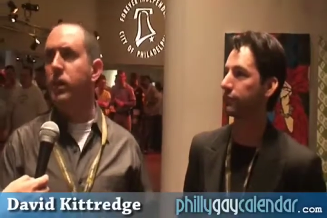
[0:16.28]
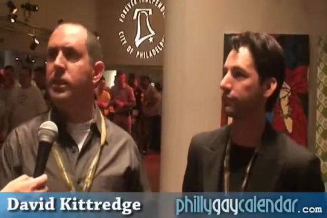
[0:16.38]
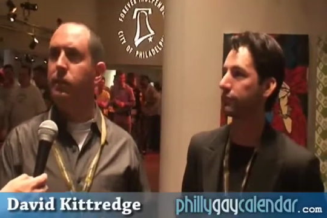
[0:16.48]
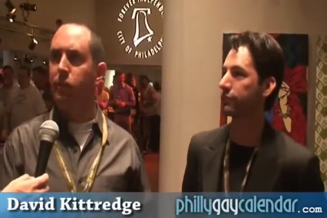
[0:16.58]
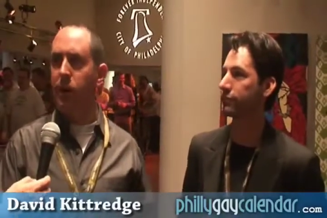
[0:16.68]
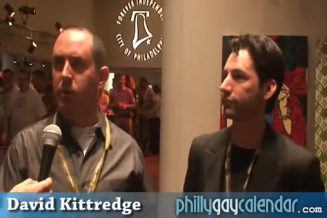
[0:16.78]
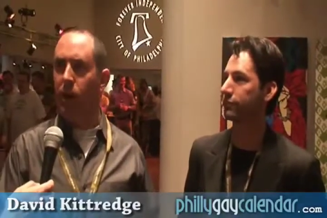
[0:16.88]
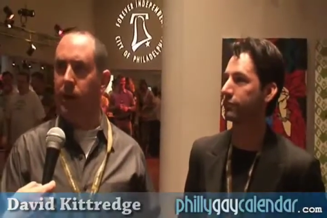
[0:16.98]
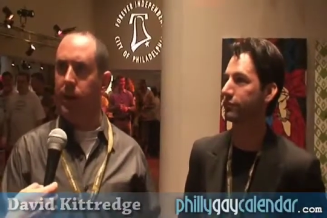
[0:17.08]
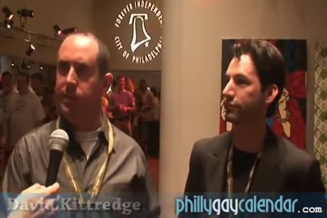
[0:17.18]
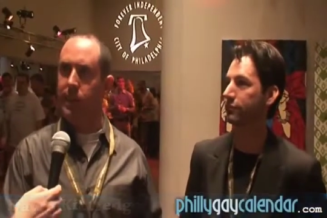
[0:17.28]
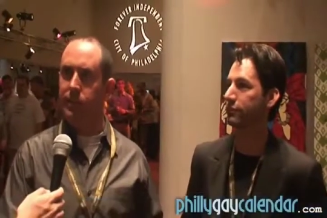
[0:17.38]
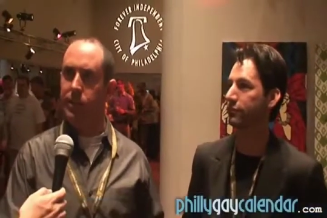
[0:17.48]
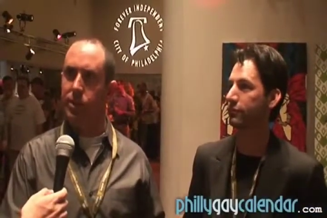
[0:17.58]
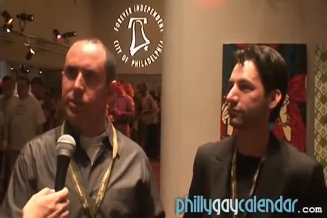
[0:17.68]
Speaker 1: at Frameline in San
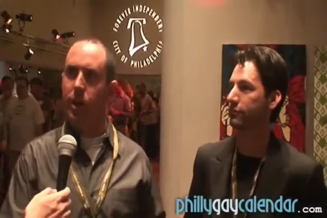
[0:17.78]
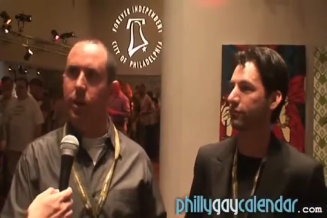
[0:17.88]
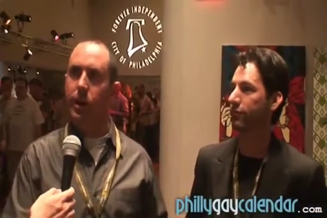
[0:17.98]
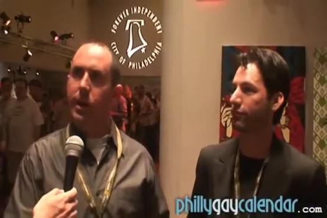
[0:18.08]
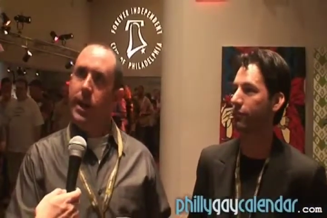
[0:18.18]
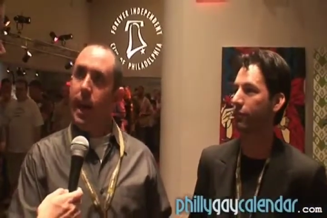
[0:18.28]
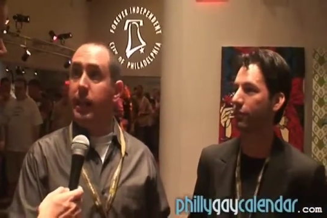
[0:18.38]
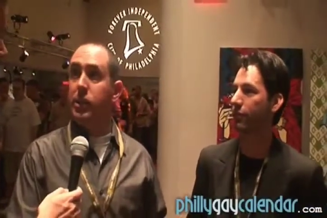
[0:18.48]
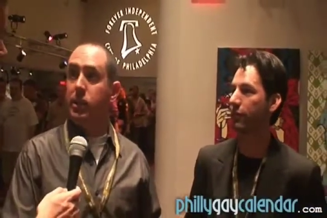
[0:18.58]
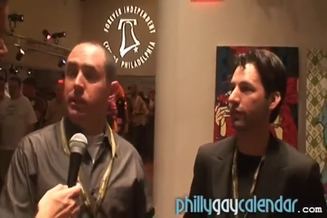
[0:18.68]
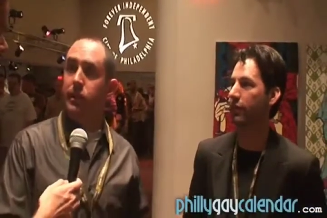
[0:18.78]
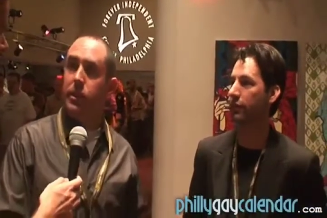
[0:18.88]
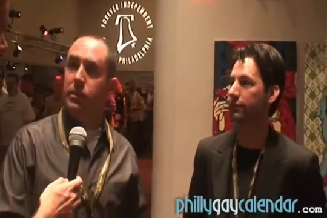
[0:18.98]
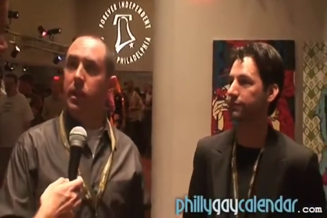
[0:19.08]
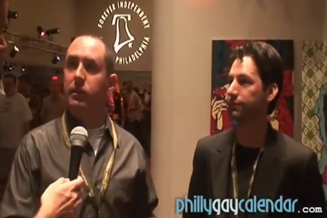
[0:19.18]
Francisco, and this is the
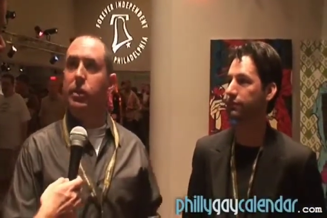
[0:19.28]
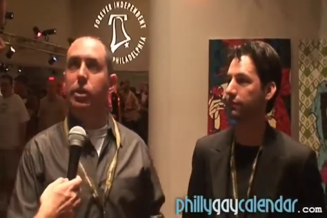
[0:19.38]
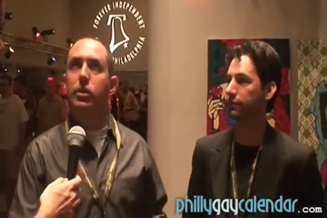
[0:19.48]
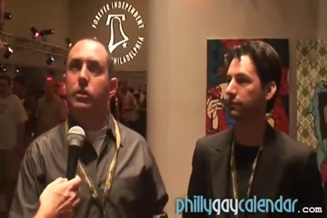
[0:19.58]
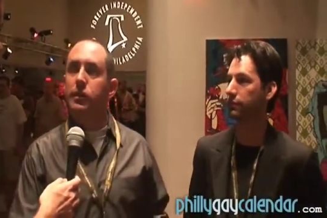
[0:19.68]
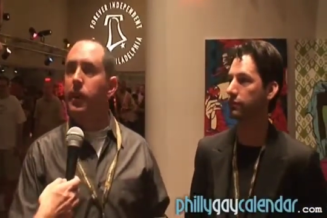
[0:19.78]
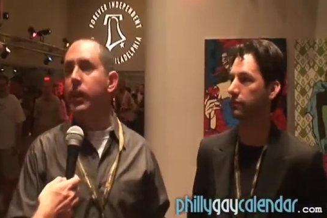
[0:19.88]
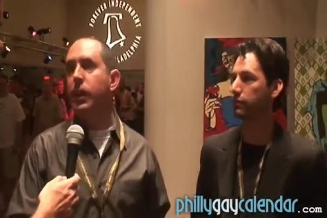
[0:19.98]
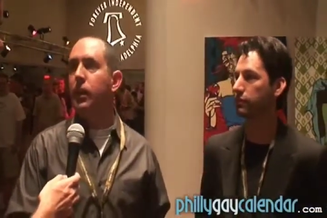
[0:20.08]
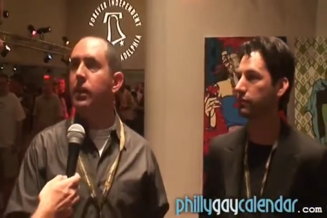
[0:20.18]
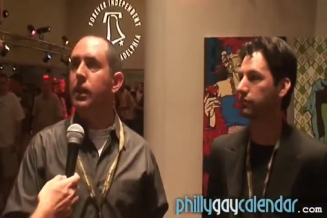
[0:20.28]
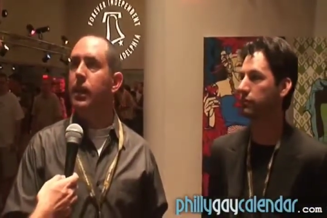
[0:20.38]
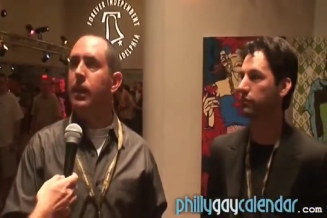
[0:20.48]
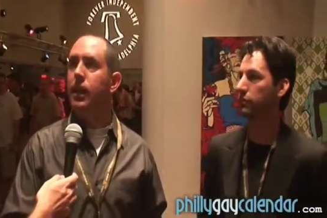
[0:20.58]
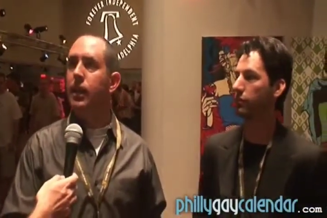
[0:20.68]
first of two Philly
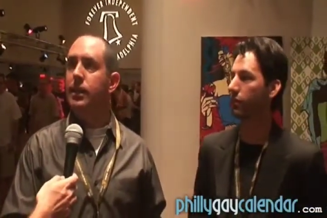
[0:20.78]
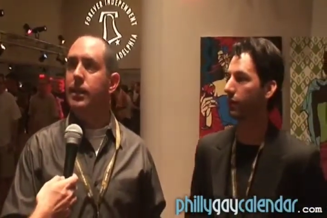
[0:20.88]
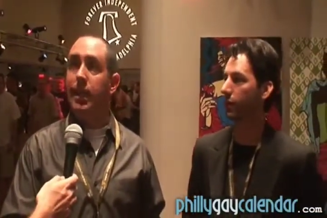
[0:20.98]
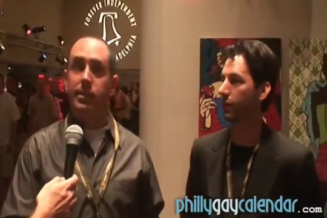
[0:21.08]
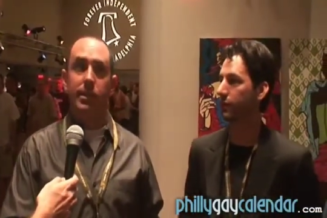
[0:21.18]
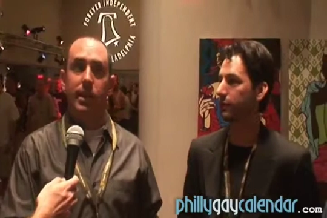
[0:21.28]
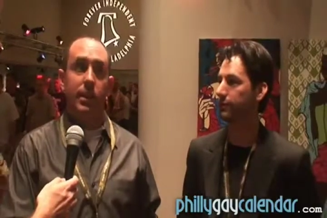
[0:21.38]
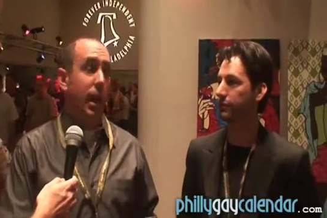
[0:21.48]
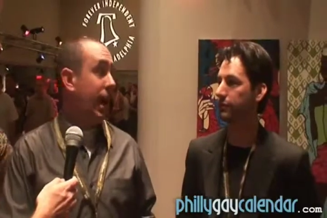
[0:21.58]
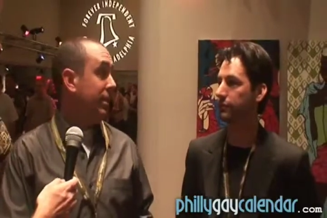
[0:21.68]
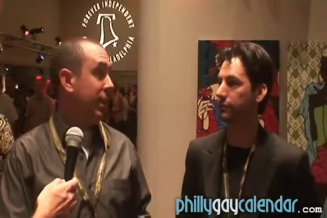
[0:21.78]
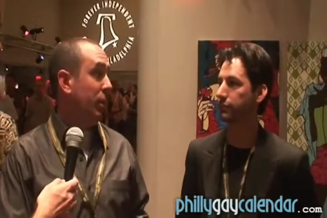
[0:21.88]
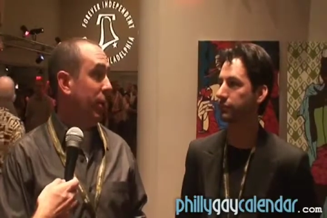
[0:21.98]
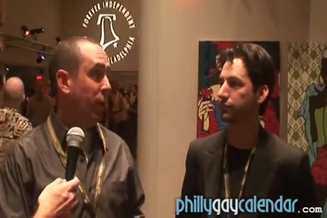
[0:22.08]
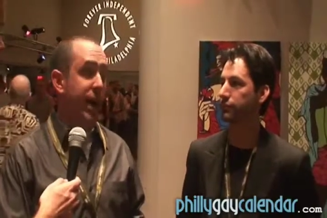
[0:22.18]
uh, dates. And I thought I thought it
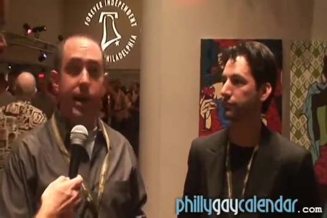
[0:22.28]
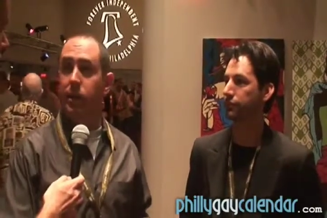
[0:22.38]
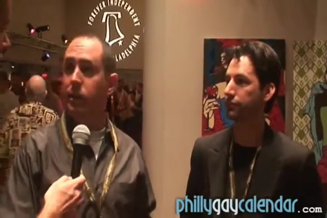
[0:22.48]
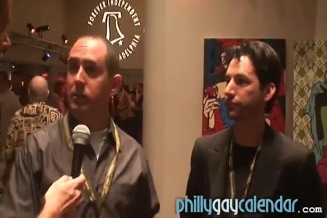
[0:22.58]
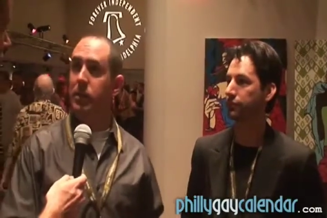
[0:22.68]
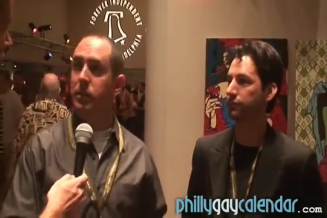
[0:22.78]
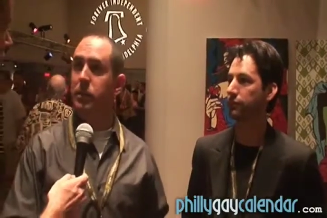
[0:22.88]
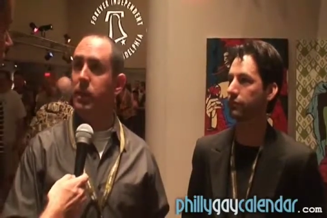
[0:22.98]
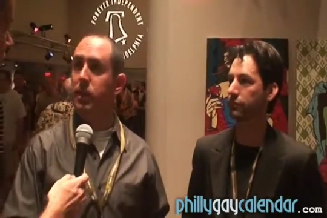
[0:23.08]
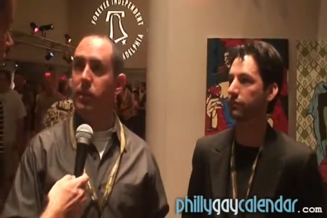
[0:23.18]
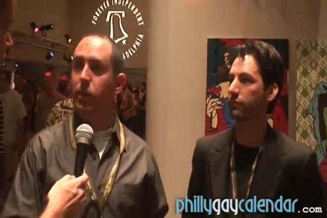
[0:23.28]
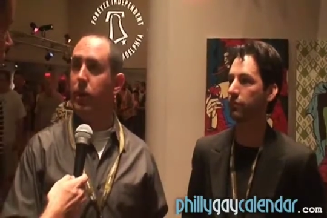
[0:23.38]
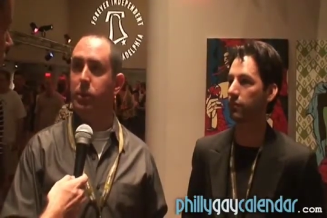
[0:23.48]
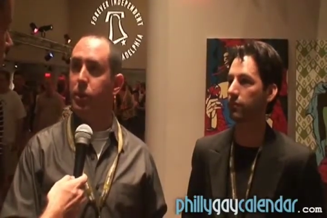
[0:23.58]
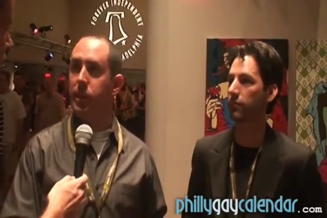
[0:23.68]
went great. I mean, it was the, the crowd
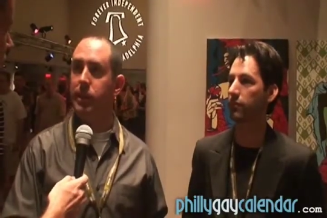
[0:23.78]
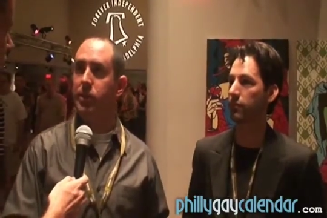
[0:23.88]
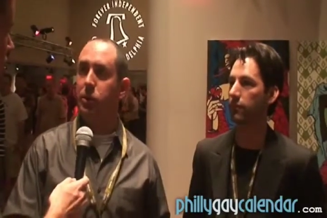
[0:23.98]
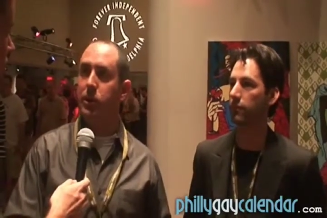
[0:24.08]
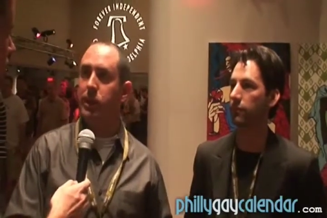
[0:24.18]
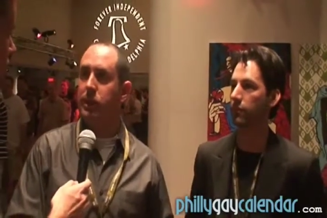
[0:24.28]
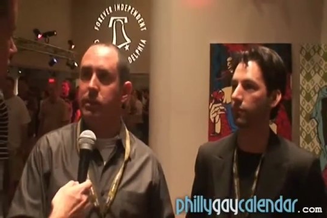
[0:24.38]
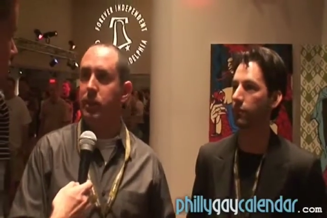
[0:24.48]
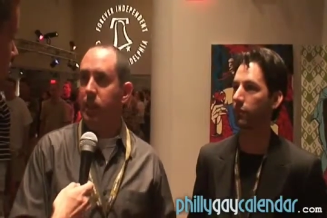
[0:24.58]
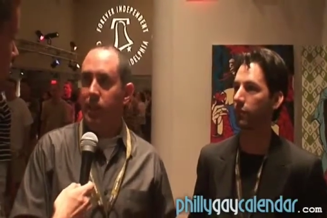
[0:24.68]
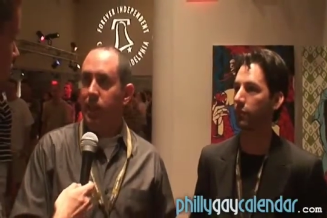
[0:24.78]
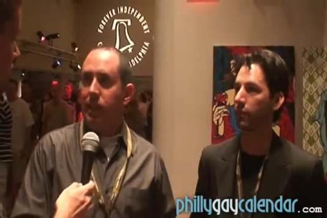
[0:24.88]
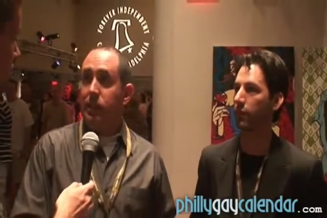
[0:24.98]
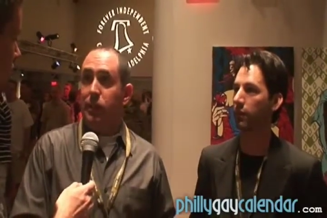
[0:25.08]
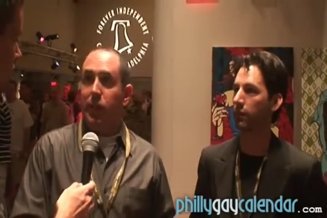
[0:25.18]
was really into it, and
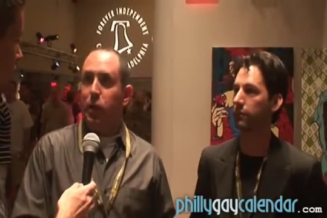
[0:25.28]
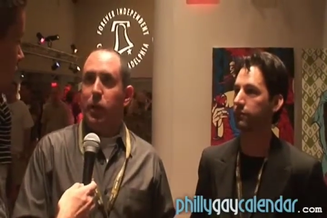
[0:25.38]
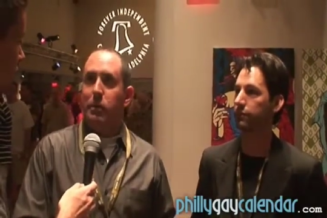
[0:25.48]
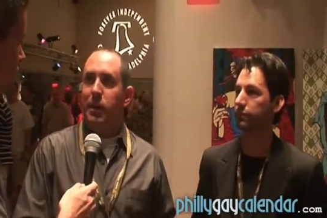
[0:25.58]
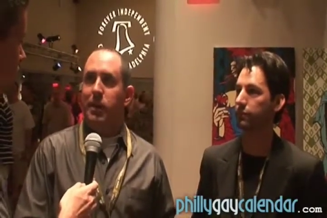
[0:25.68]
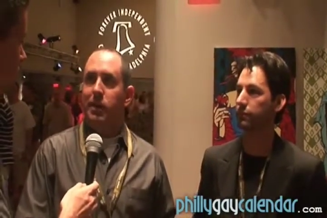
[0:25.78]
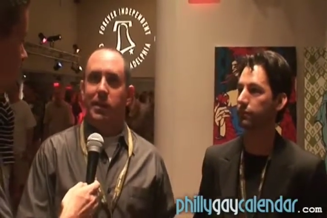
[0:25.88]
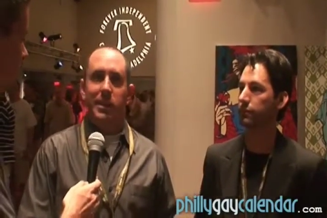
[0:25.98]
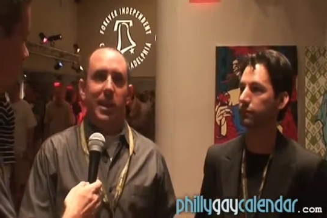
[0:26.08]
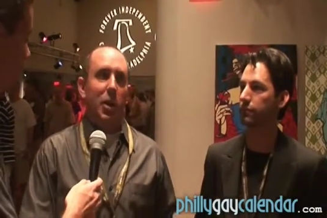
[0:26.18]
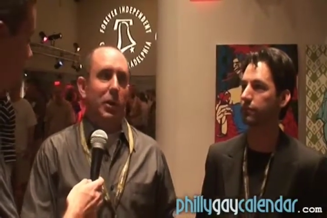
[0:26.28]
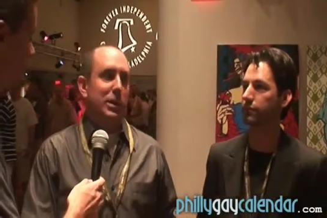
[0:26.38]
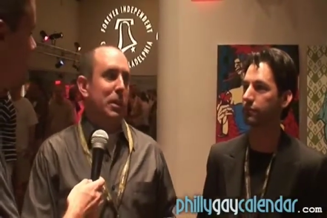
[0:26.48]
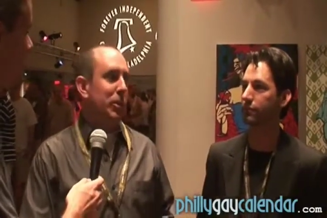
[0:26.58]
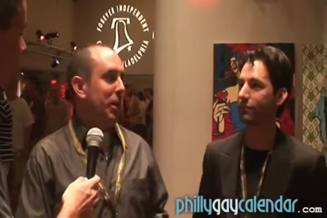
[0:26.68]
it's very creepy. Like got all these
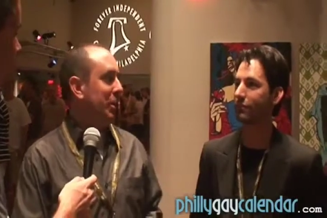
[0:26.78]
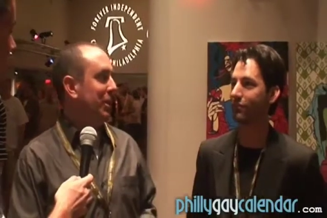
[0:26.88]
people coming up to